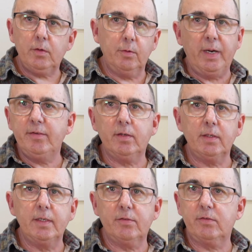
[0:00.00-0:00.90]

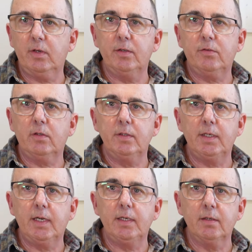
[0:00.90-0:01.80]
Basically it's
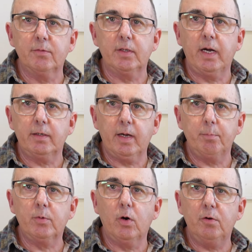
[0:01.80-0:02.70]
cleaning any of the gunked
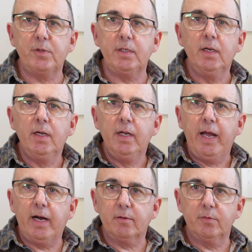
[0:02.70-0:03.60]
up coffee
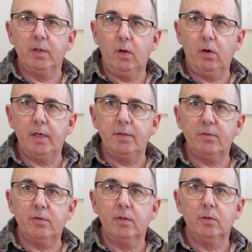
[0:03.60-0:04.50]
out of the
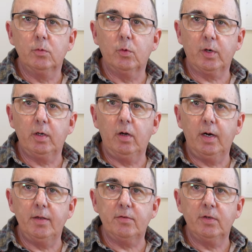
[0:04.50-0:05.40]
lines, the water
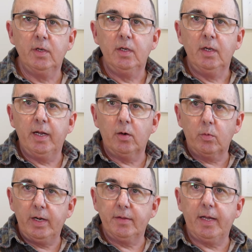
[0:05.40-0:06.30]
lines, and
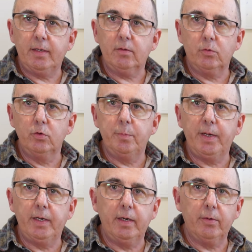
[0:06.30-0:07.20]
around that group
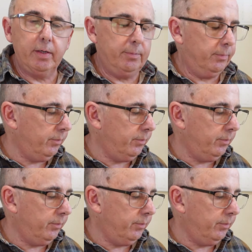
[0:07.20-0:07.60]
head area.